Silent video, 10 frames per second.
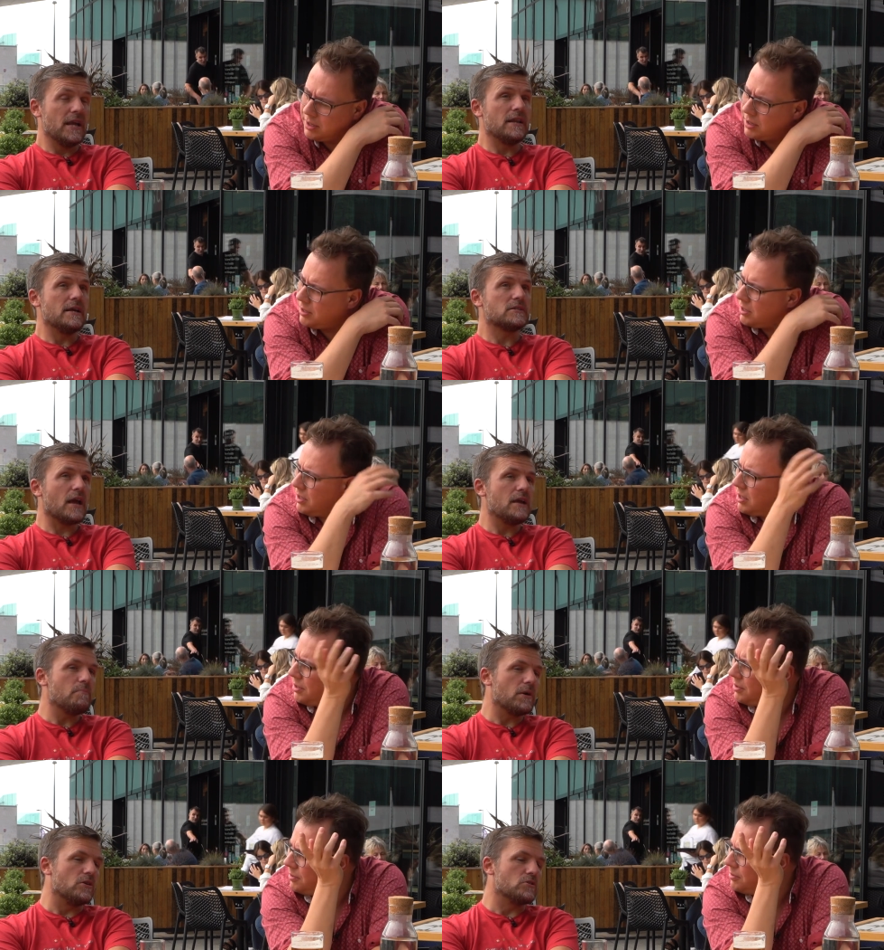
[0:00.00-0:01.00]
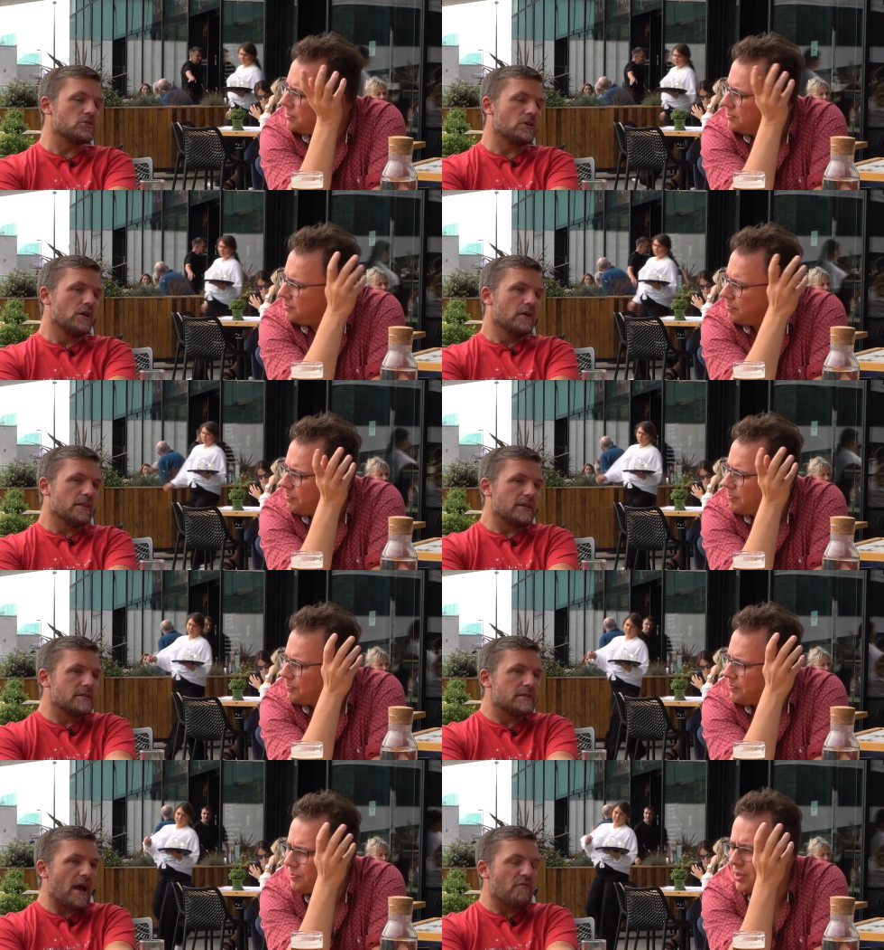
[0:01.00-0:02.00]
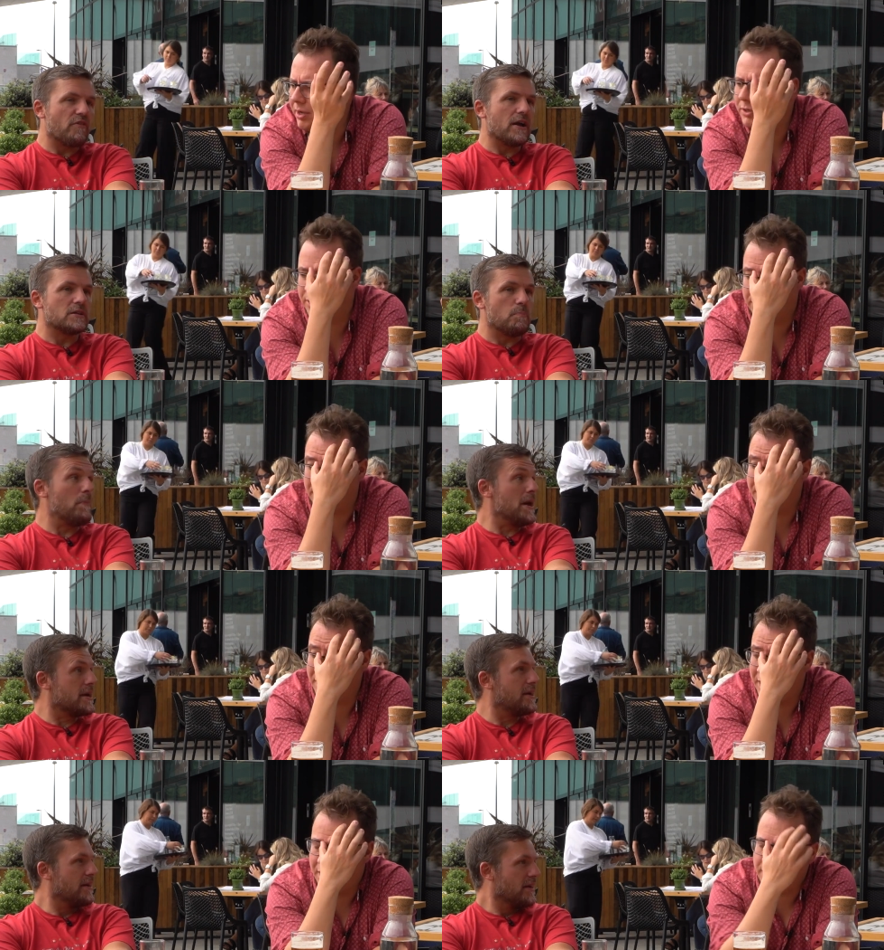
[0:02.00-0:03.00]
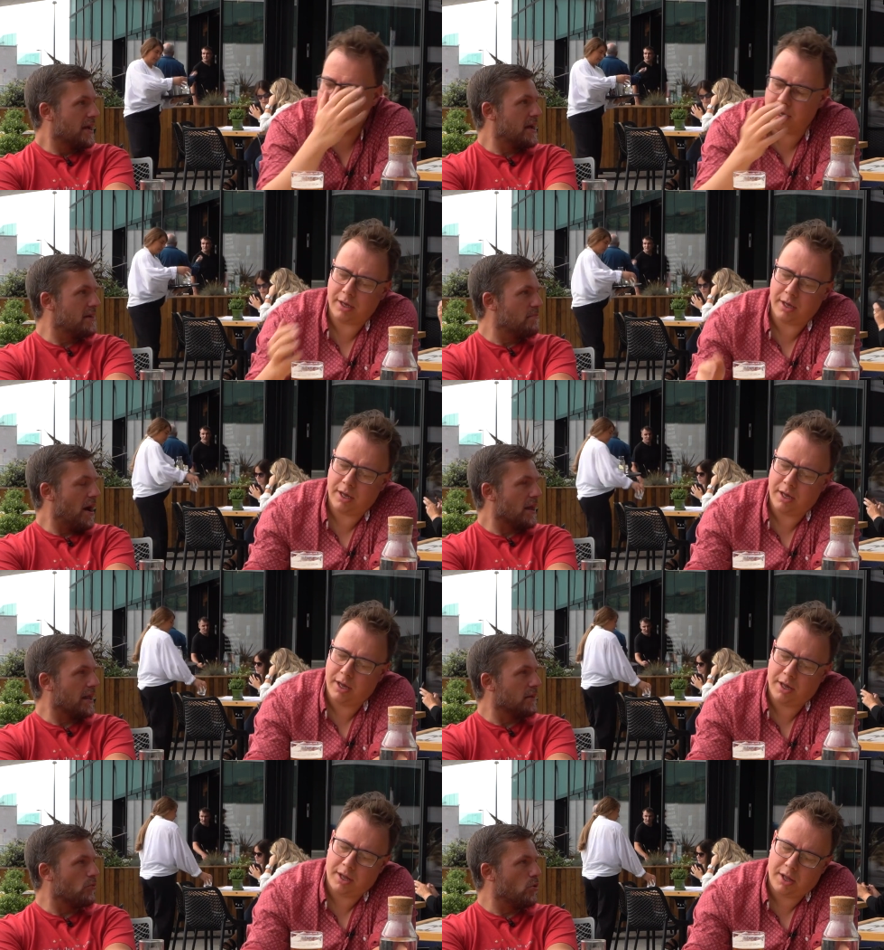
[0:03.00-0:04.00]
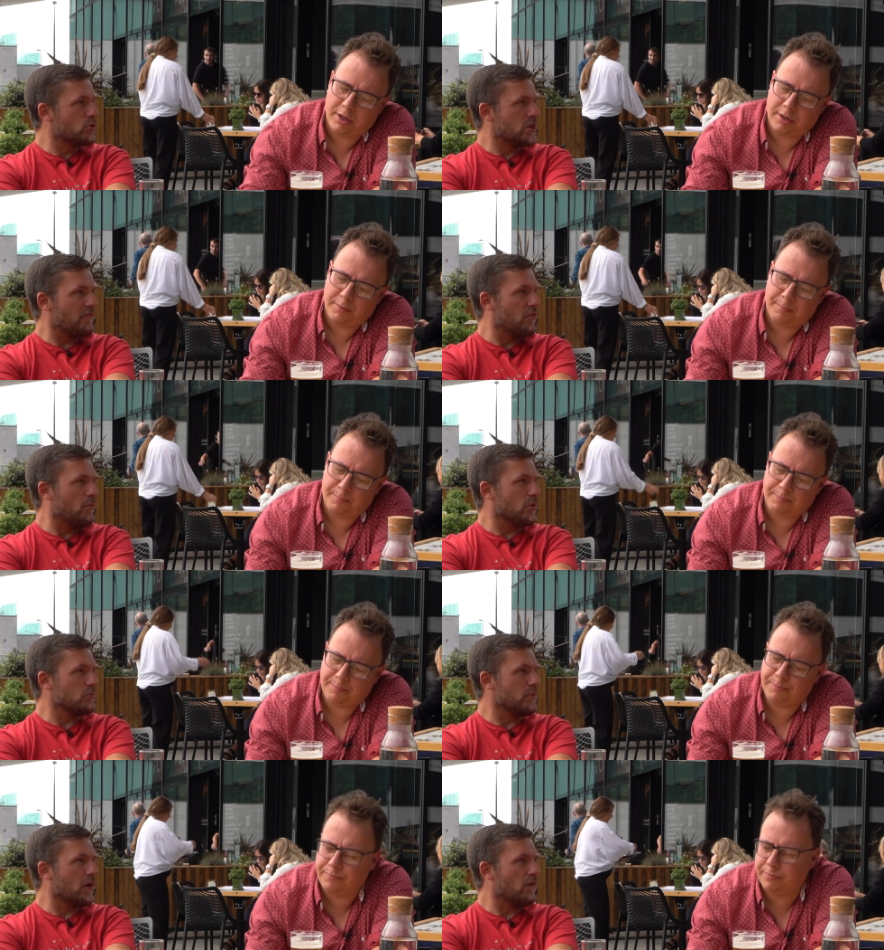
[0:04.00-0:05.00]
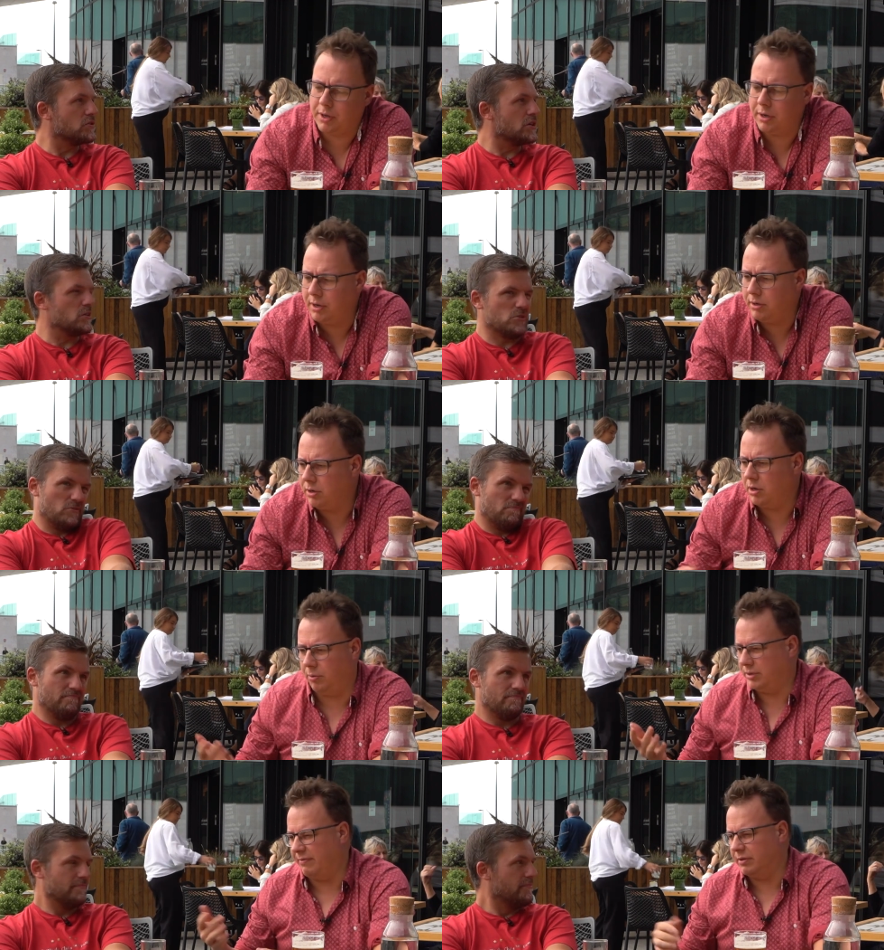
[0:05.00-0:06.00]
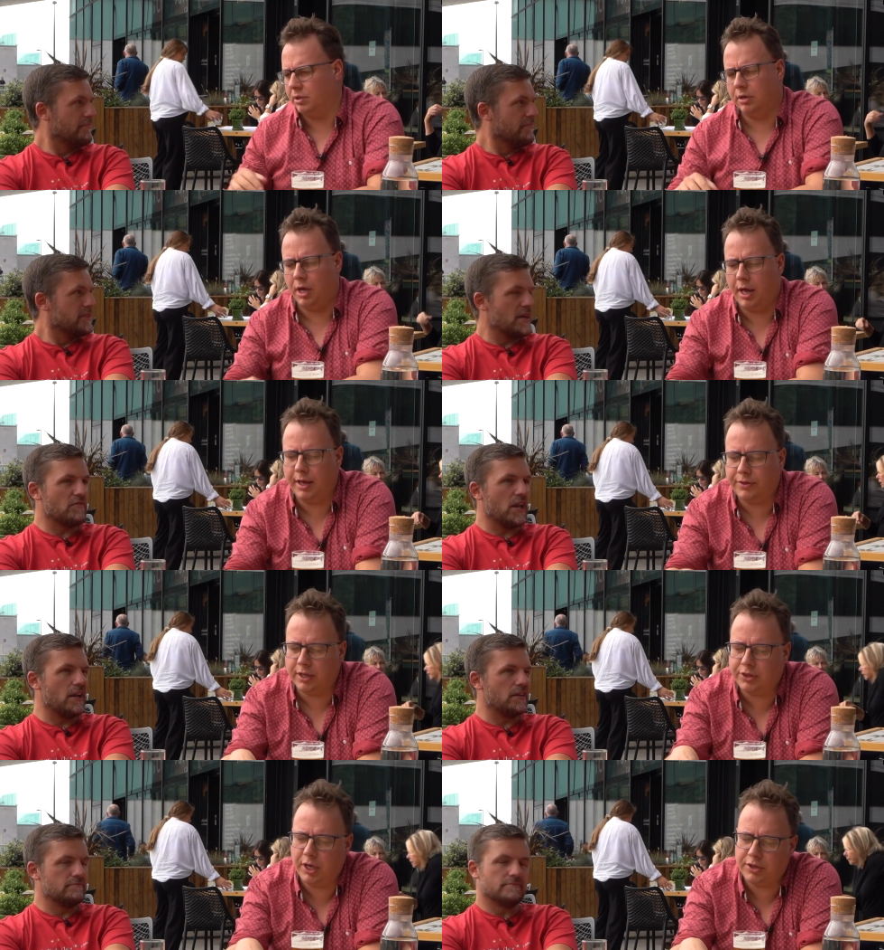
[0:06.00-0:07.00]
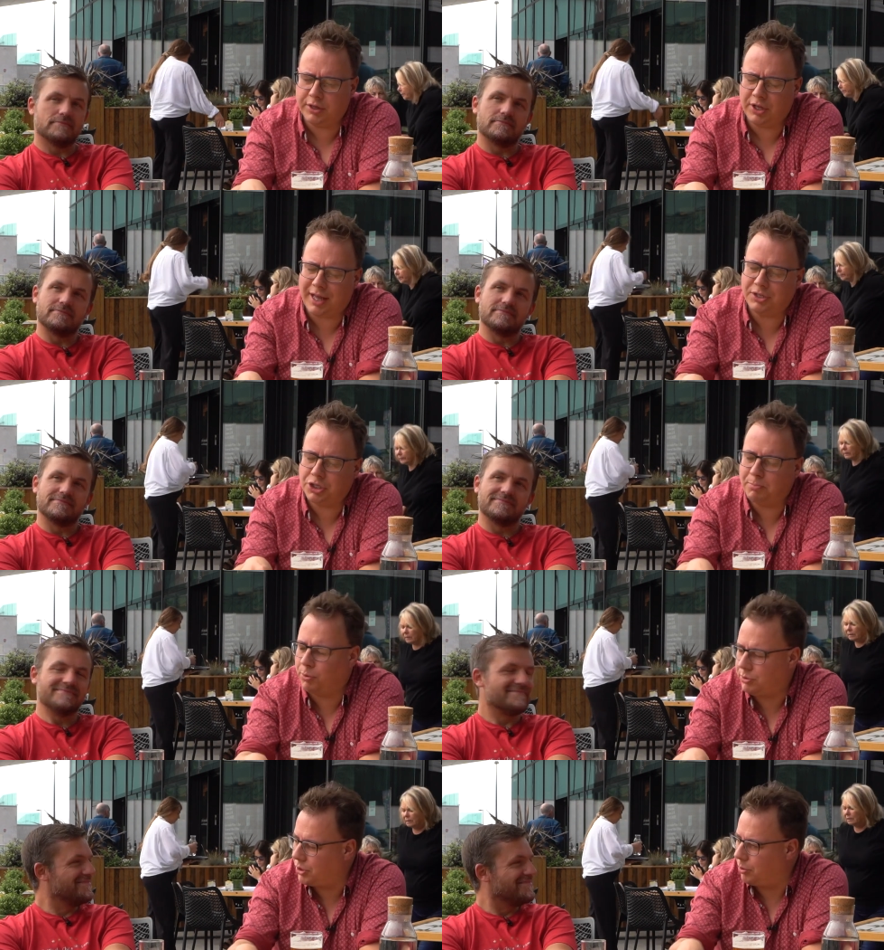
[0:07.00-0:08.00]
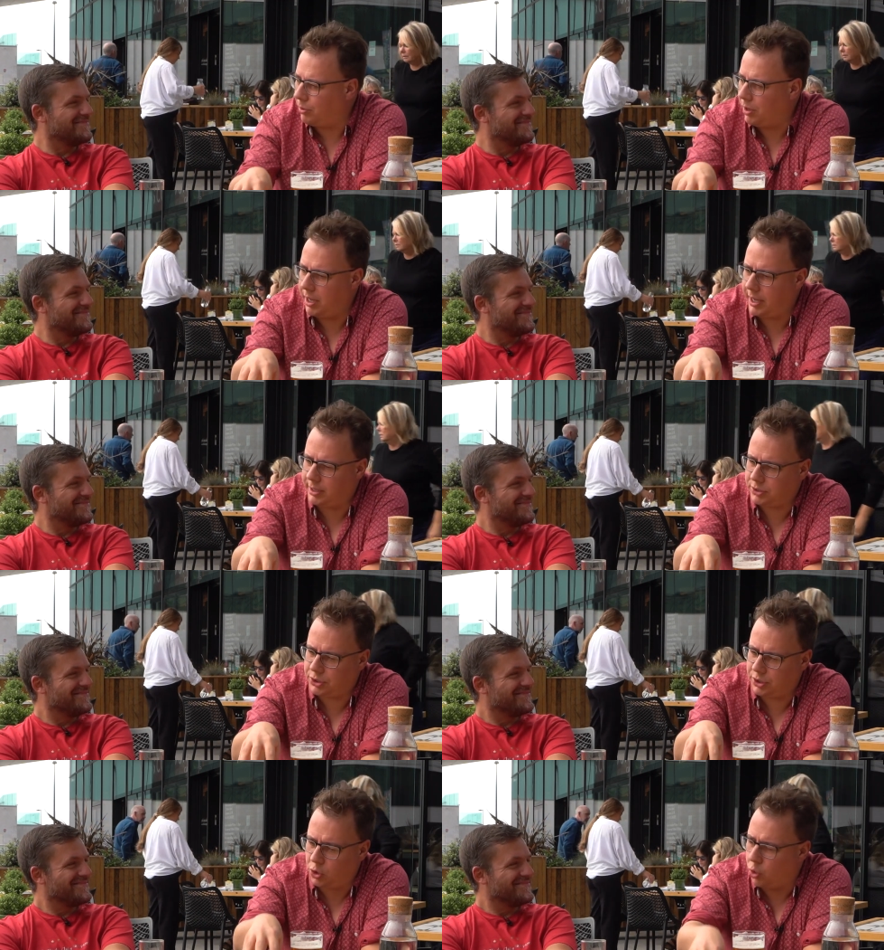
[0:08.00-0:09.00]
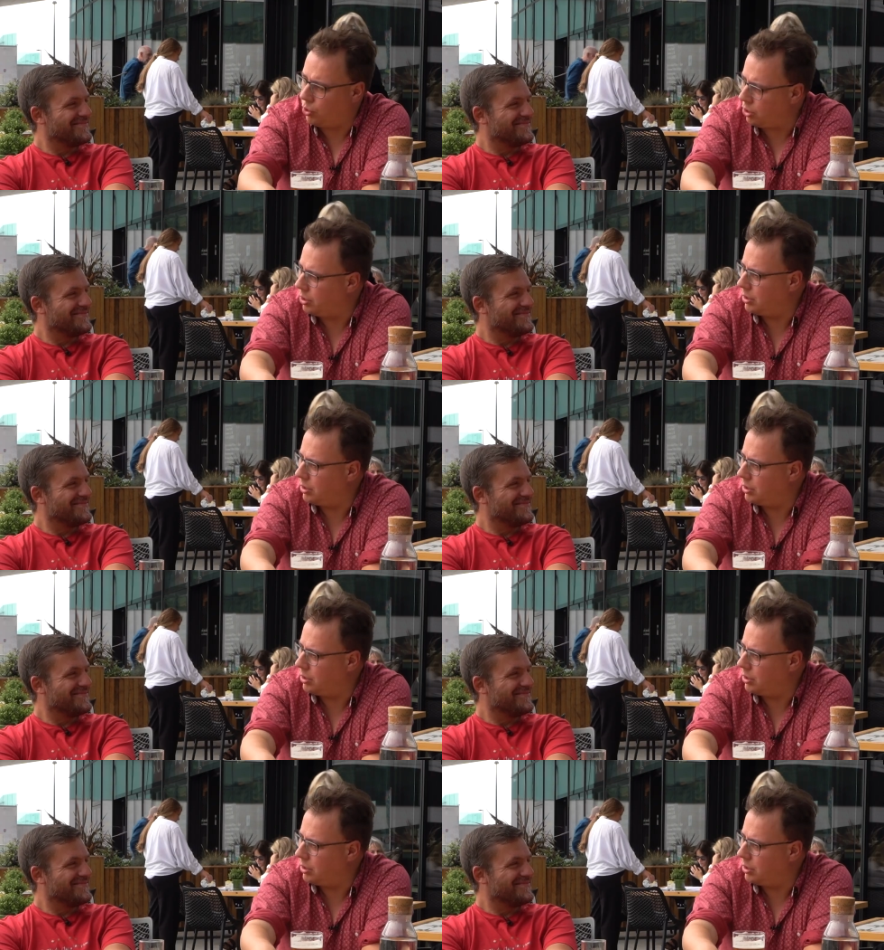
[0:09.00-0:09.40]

Speaker 1: in this game because this is their first big game yeah. at Elland Road because Everton wasn't big, obviously. Because
Speaker 2: no, it's Everton. Uh, Everton. The, the, the, lad you spoke to is young,